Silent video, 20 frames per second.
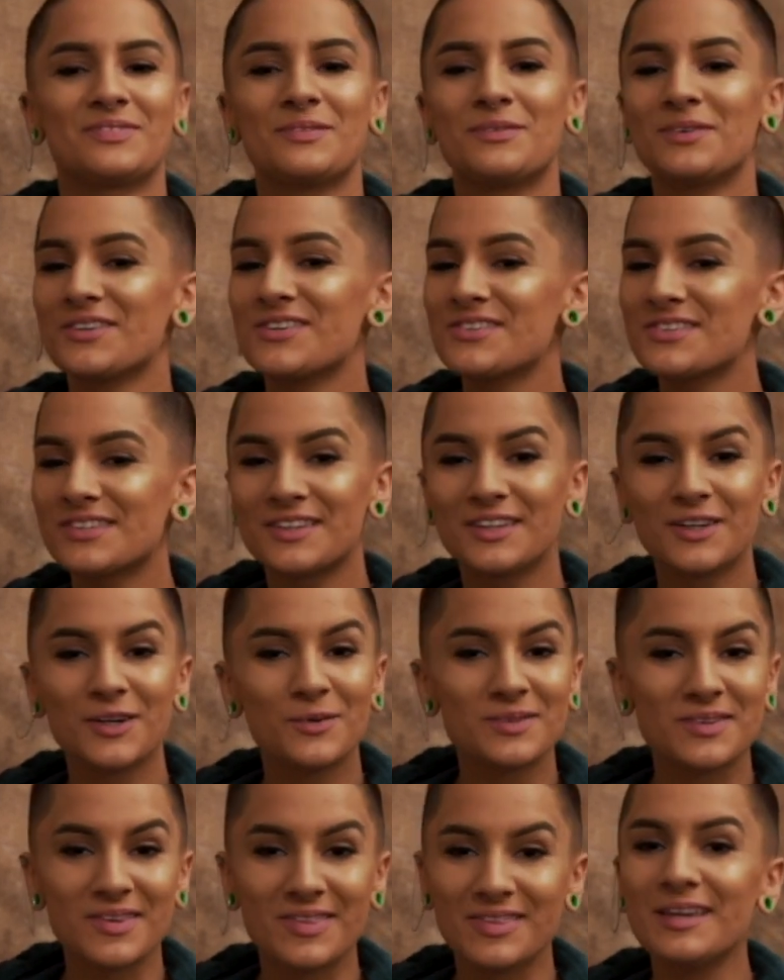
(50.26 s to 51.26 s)
We're just gonna go
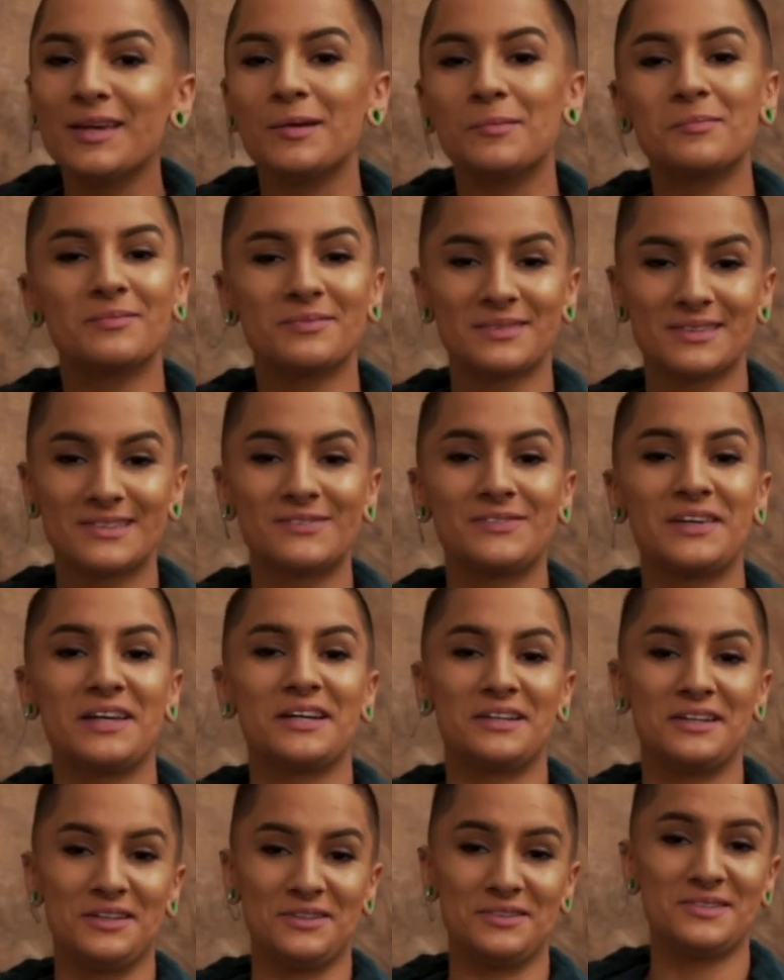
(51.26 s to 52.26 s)
with the theme. It's
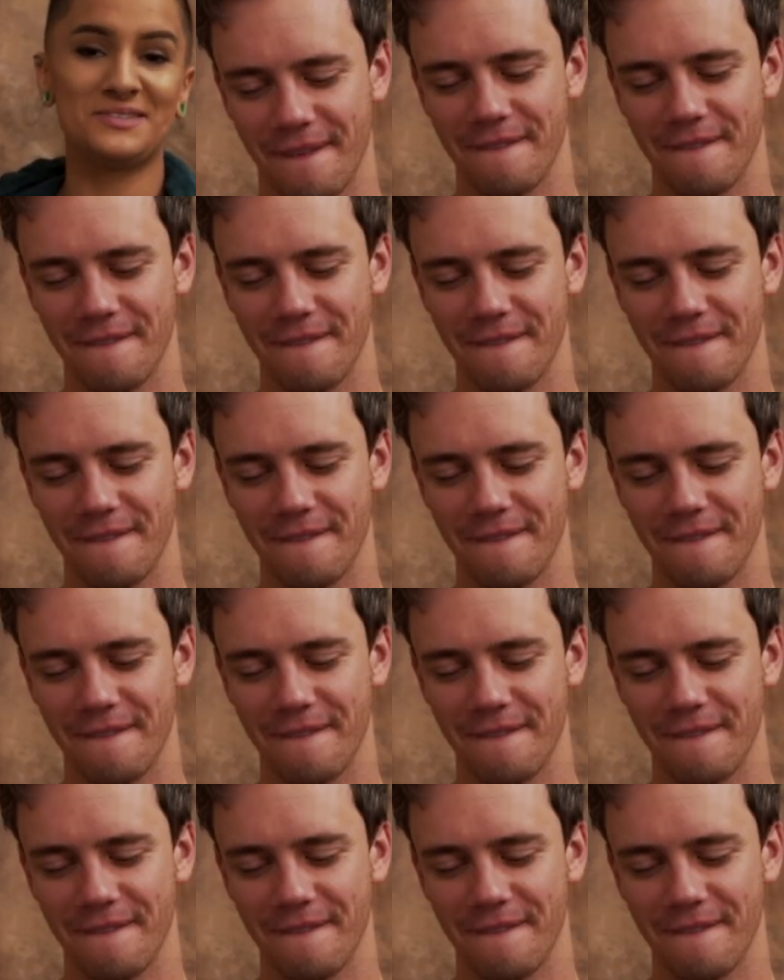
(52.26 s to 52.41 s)
fake news.